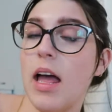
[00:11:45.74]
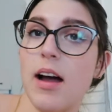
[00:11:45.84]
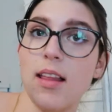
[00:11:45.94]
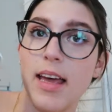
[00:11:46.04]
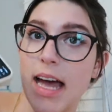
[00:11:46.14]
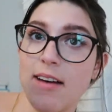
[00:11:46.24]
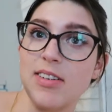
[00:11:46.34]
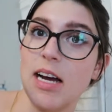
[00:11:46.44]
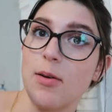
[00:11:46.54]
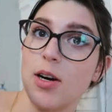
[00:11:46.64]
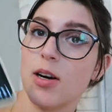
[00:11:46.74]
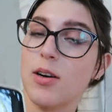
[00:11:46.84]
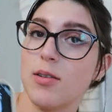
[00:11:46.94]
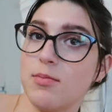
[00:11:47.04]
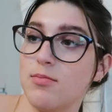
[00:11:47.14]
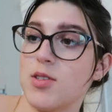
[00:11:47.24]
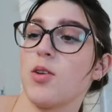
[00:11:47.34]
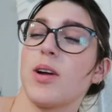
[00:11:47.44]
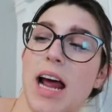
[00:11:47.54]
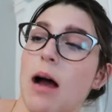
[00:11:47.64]
I got like half an hour,
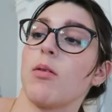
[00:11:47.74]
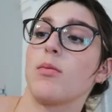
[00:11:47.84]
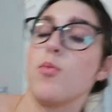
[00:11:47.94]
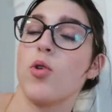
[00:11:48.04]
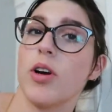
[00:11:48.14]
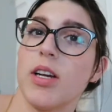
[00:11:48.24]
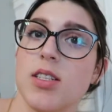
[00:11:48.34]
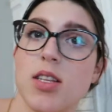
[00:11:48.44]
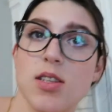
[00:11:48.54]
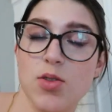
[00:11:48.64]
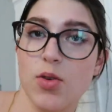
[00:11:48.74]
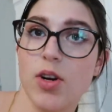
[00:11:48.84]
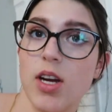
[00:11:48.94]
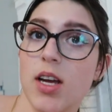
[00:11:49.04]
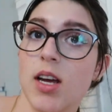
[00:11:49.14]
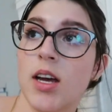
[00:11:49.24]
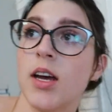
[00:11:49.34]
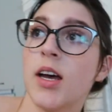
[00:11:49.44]
so an hour more into the story.